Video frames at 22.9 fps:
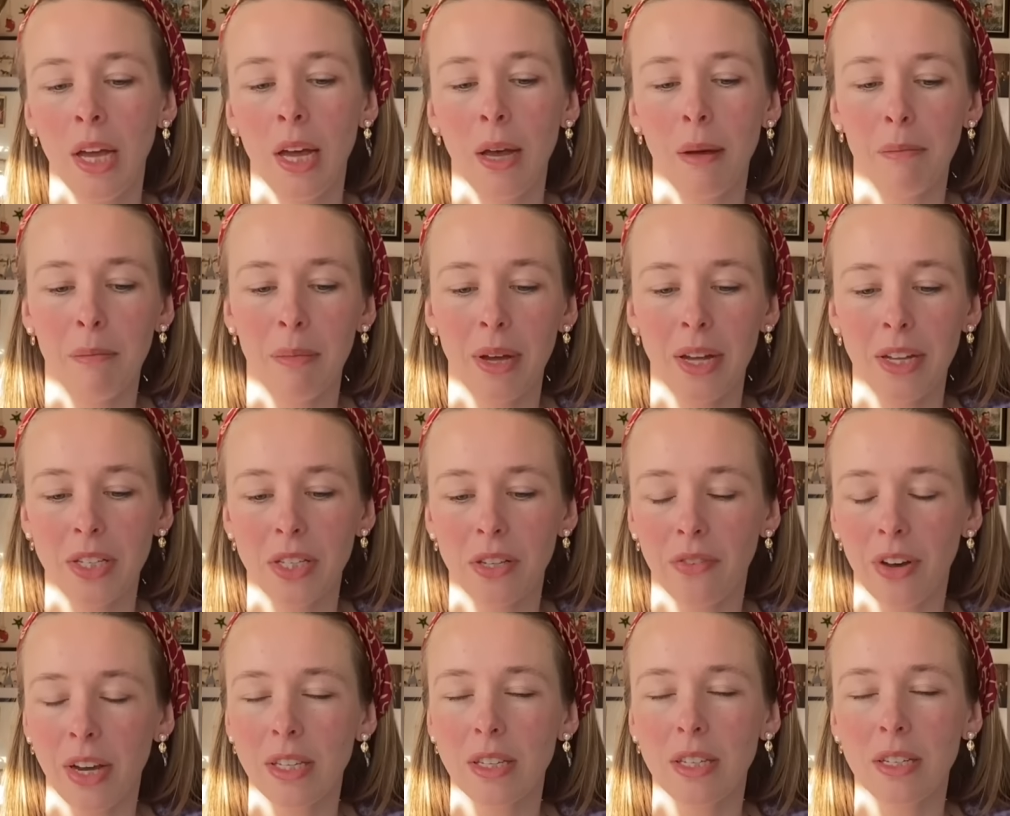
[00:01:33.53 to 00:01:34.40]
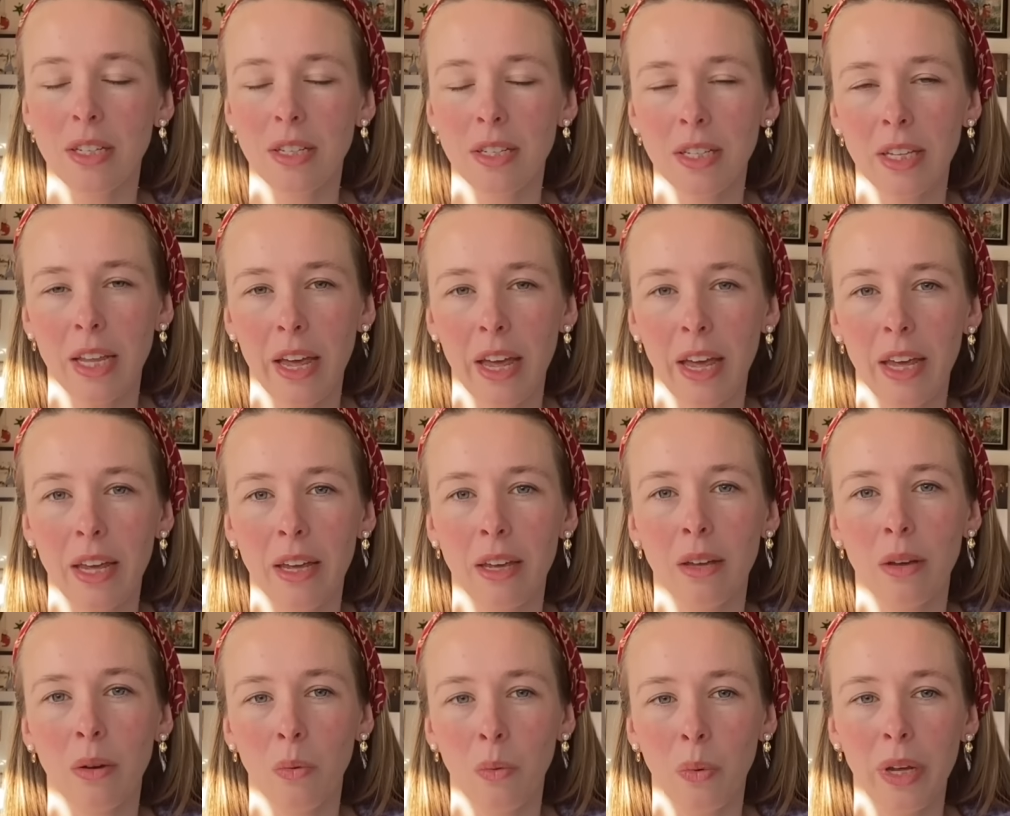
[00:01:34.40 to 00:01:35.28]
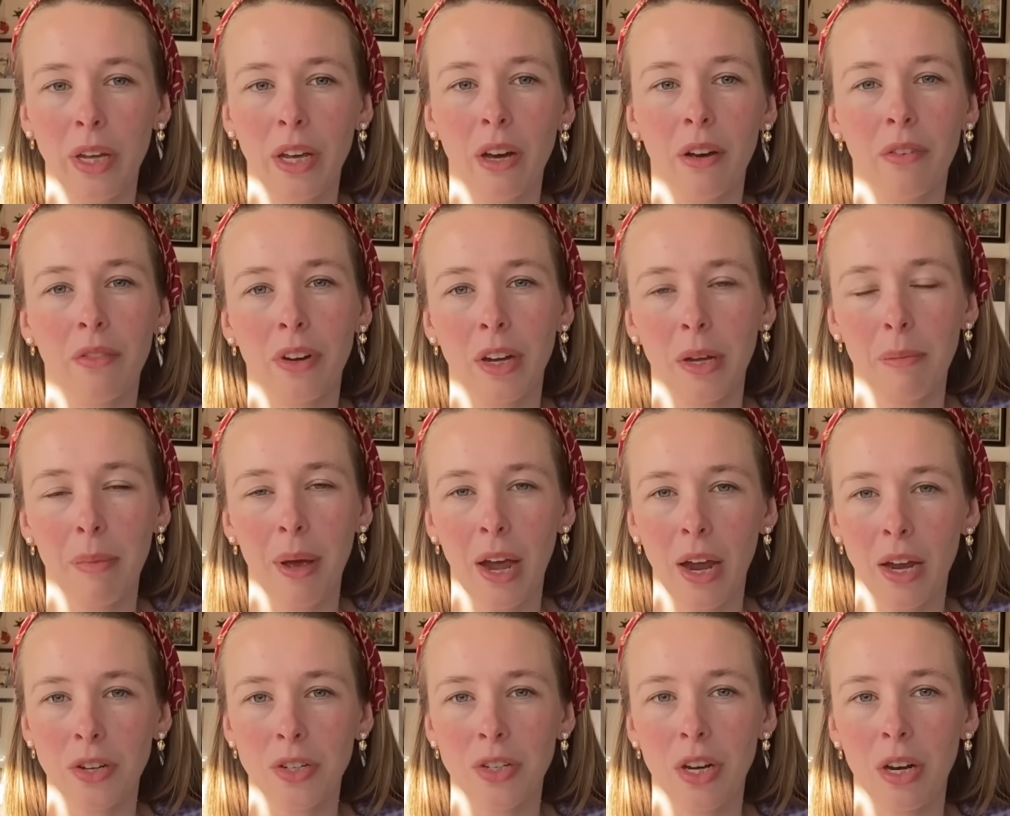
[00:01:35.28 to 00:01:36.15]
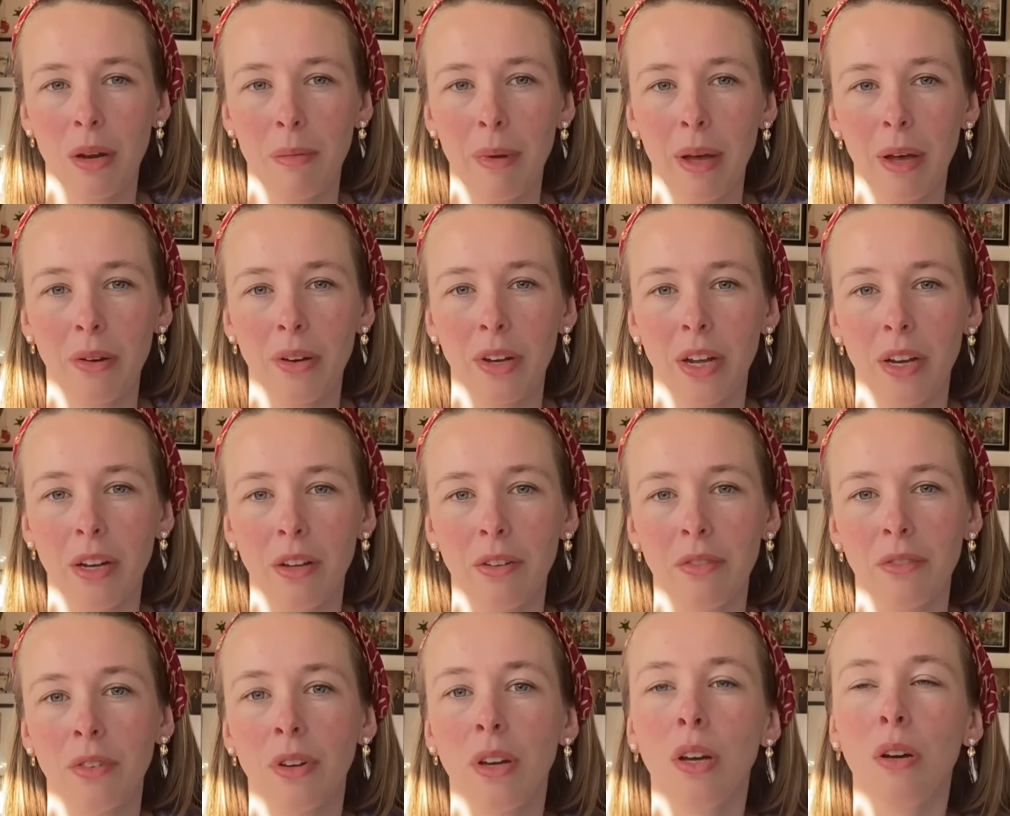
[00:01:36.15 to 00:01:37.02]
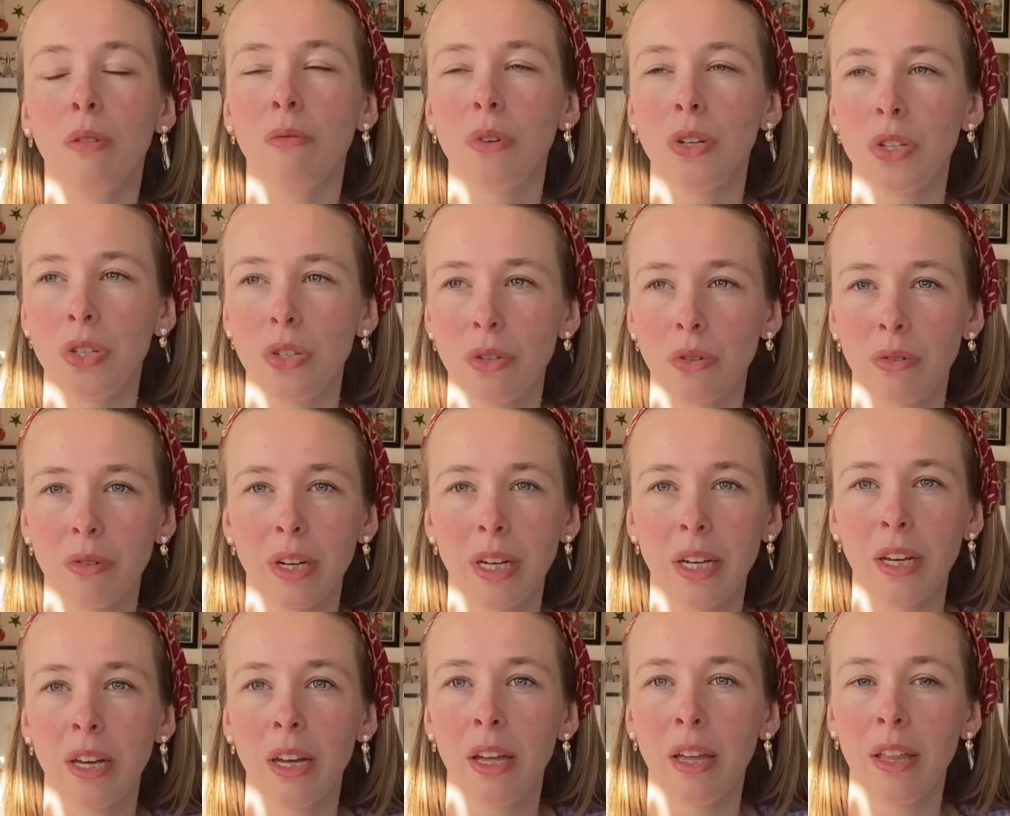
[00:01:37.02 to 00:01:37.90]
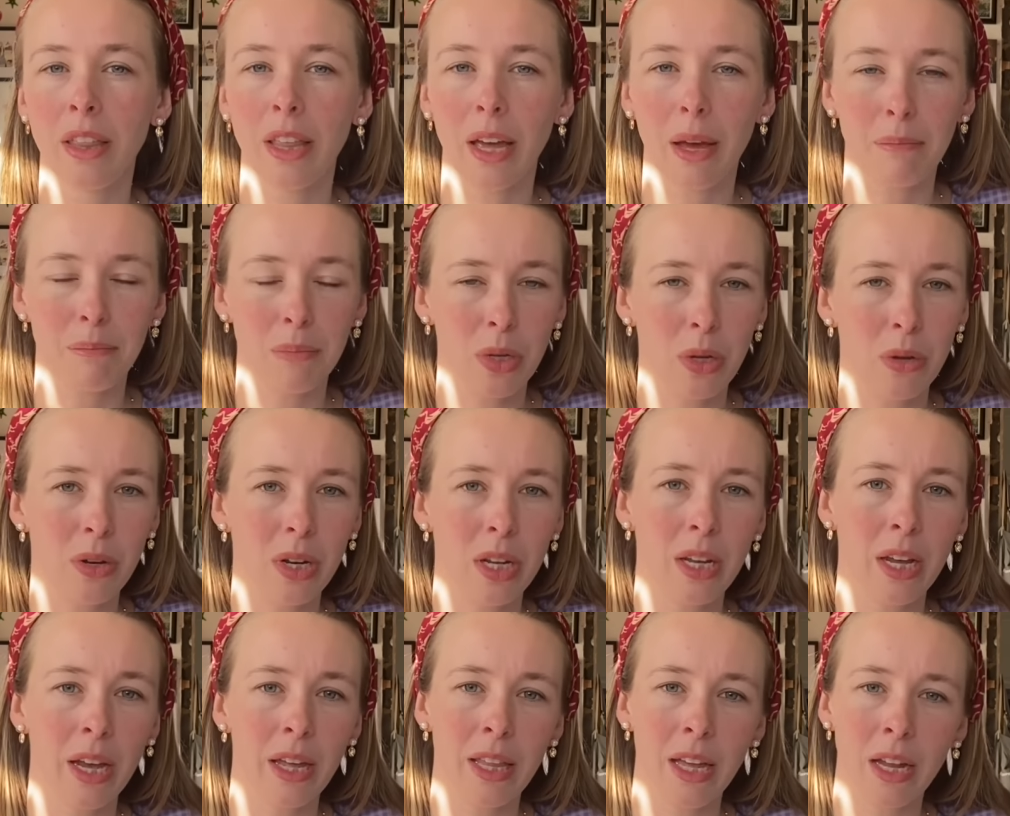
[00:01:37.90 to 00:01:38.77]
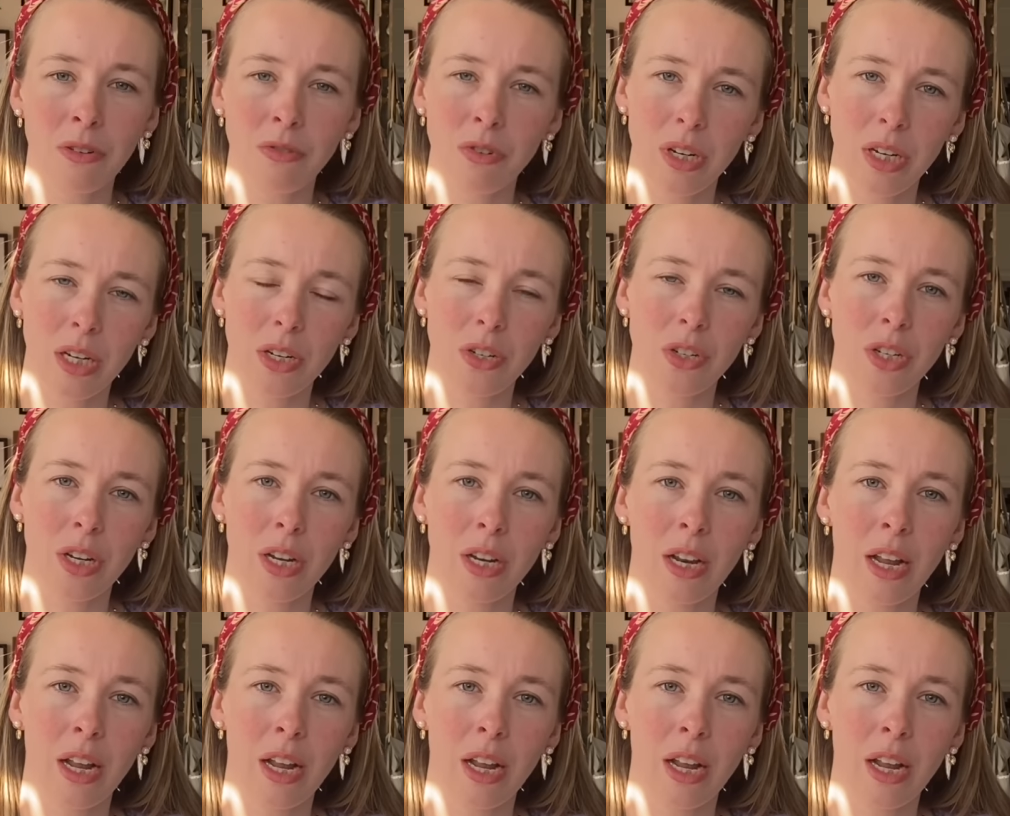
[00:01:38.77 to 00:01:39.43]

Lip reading: But suffice it to say, we are very passionate about kind of restoring that beauty and that tradition.